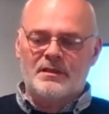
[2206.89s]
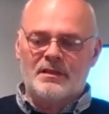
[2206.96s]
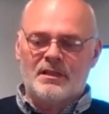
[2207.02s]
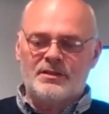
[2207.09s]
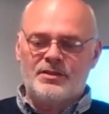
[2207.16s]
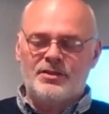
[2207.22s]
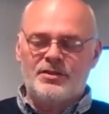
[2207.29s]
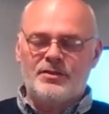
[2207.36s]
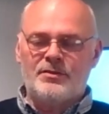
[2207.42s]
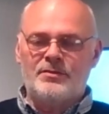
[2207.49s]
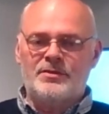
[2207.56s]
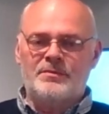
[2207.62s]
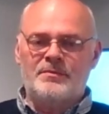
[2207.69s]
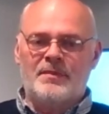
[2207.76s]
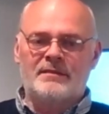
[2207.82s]
a
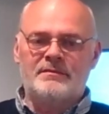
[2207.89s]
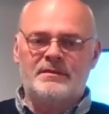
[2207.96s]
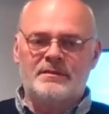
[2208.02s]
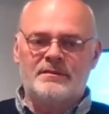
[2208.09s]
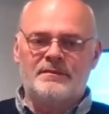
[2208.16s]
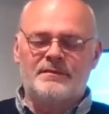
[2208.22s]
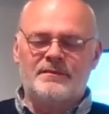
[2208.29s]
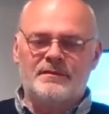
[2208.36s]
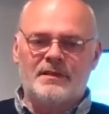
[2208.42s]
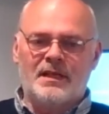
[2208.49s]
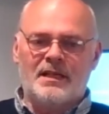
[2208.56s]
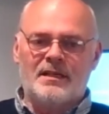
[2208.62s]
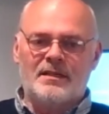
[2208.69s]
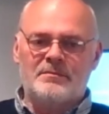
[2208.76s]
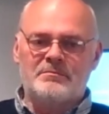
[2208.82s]
huge amount of
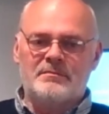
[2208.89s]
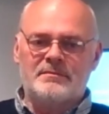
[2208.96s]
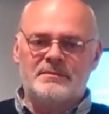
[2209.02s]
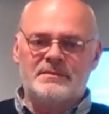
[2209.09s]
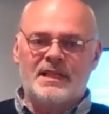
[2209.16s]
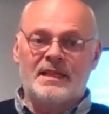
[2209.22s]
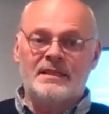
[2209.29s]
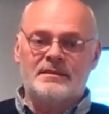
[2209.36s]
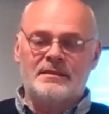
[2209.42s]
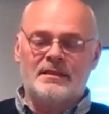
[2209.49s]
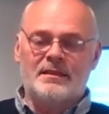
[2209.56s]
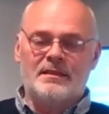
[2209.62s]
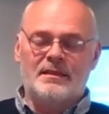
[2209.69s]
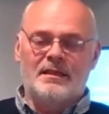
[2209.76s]
um, data.